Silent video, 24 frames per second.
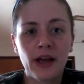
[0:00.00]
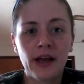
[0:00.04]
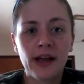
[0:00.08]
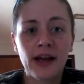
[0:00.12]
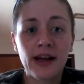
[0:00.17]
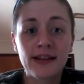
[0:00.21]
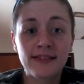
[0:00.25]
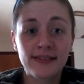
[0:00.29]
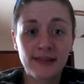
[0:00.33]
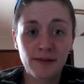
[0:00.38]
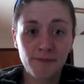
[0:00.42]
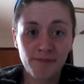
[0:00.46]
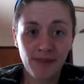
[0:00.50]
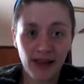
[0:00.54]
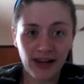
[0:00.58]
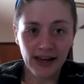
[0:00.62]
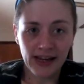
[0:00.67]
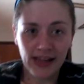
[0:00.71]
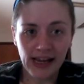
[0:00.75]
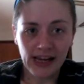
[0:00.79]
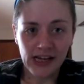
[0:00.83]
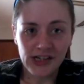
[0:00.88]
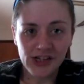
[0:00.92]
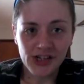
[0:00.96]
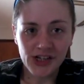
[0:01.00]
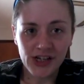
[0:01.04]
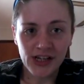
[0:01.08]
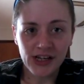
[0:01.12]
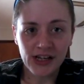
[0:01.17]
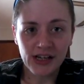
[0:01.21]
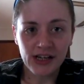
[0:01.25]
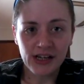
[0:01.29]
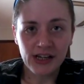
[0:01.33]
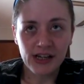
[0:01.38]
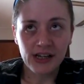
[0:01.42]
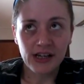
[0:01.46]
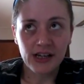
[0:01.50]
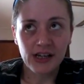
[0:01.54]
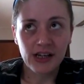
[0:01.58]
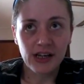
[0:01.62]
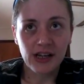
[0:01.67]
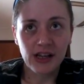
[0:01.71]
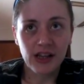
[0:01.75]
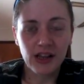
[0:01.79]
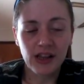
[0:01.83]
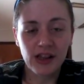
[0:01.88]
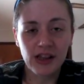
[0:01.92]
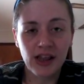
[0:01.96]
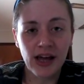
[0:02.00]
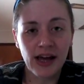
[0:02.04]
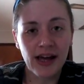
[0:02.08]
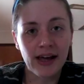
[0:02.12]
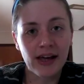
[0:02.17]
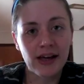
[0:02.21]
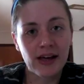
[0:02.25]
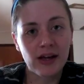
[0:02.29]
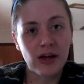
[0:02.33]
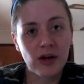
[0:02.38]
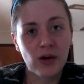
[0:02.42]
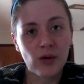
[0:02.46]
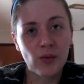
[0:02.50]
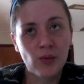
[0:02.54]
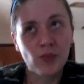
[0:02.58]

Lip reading: got some medication that